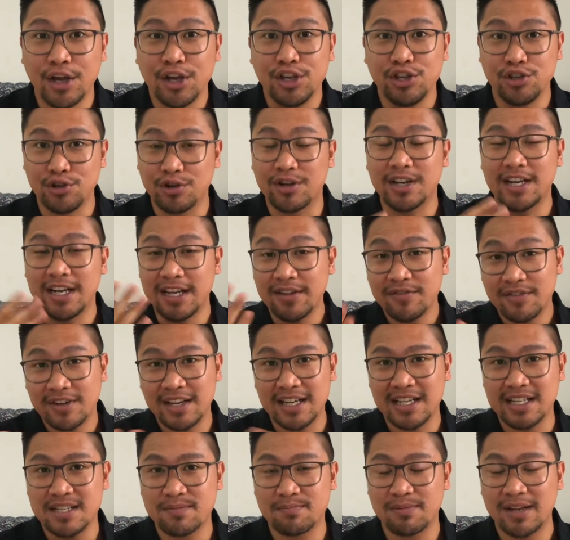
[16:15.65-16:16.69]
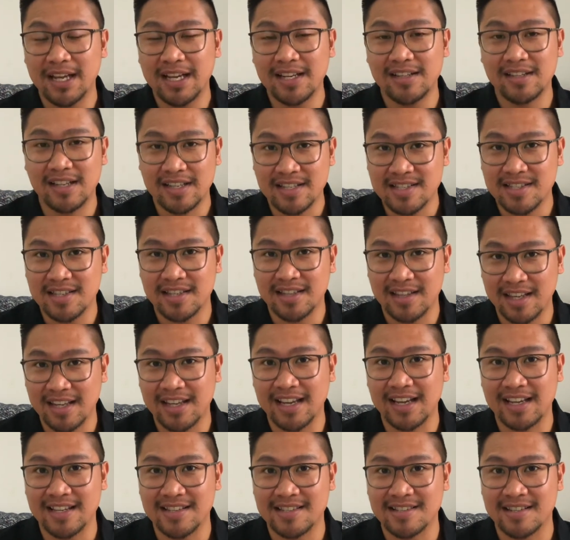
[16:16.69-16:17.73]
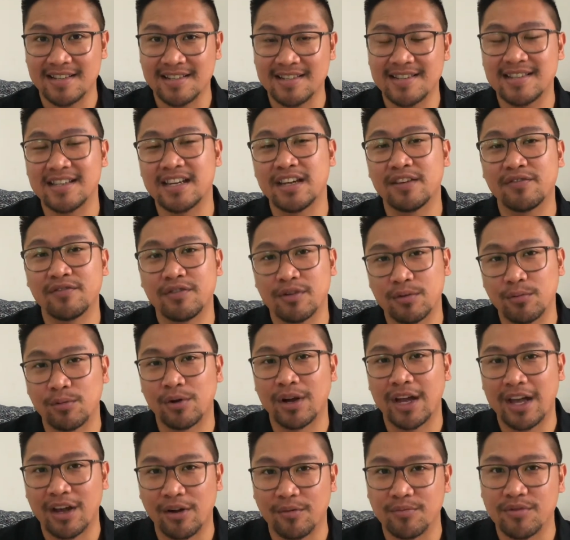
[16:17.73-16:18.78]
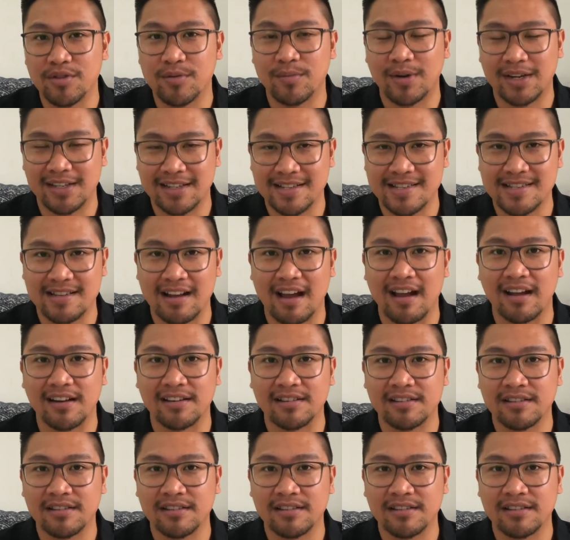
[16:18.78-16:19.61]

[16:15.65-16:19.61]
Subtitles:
you can even explain this to the guest and see if it will help them understand.